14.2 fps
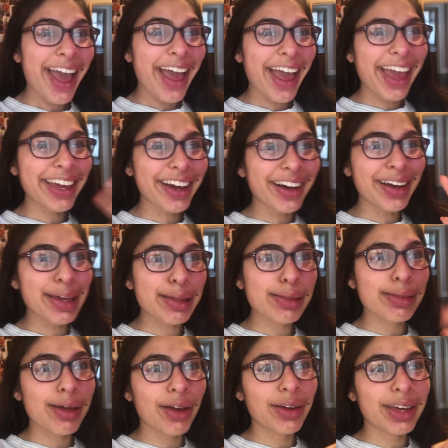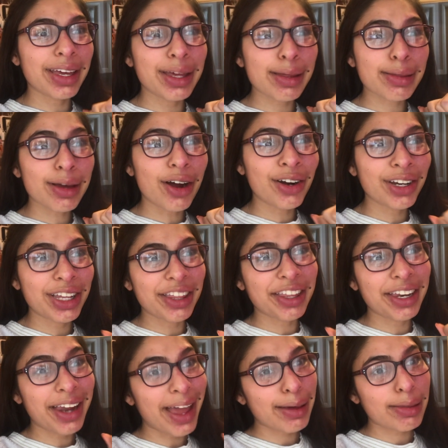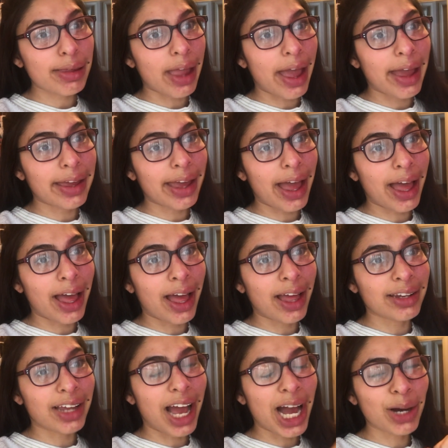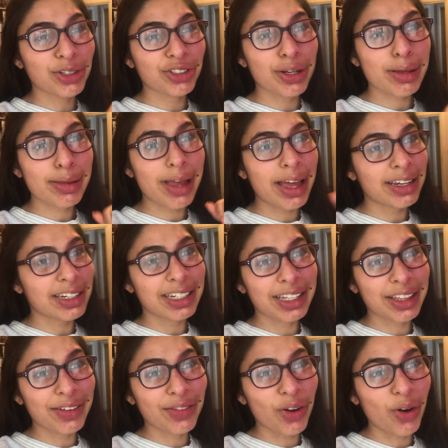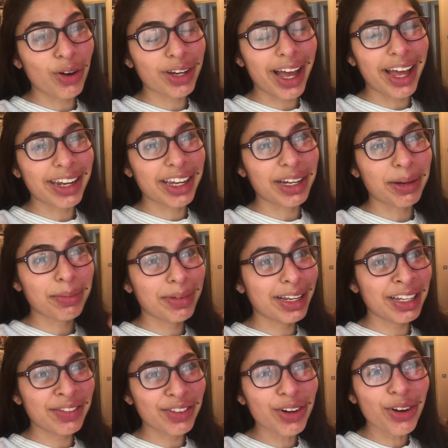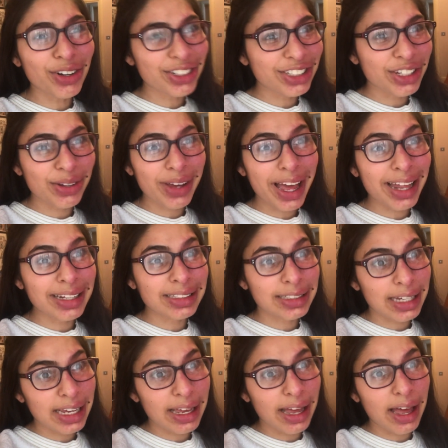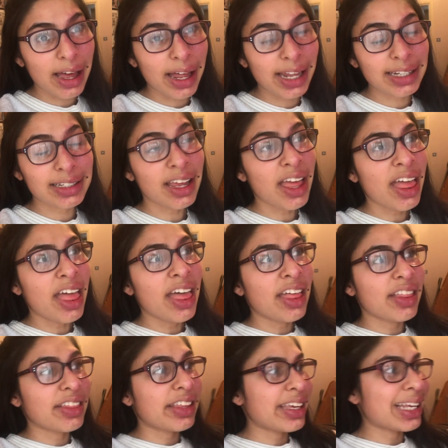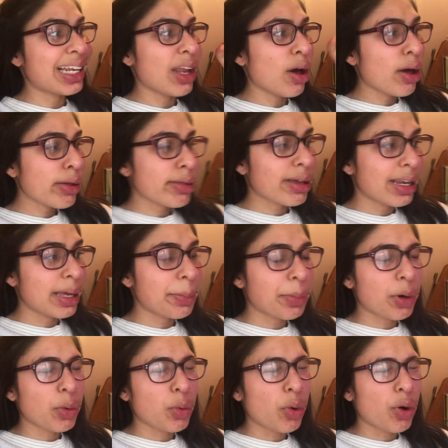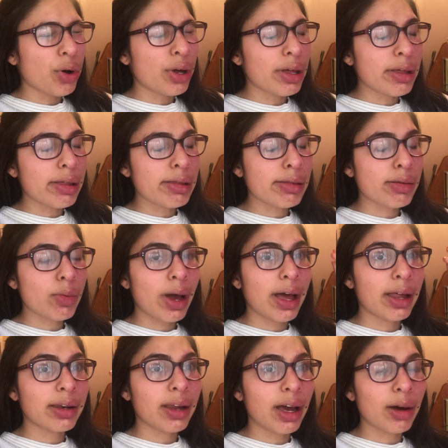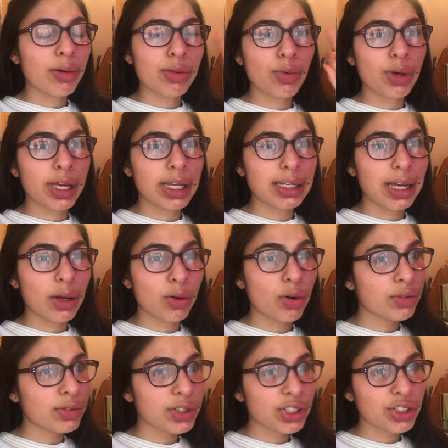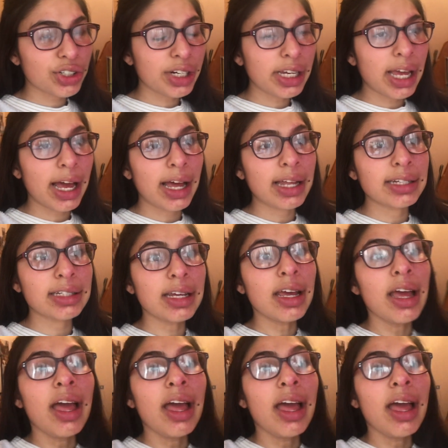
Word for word: Hey guys, so it is currently the next day and I was just editing the vlog and I completely forgot to end it and the last clip was when I was walking down Oxford Street and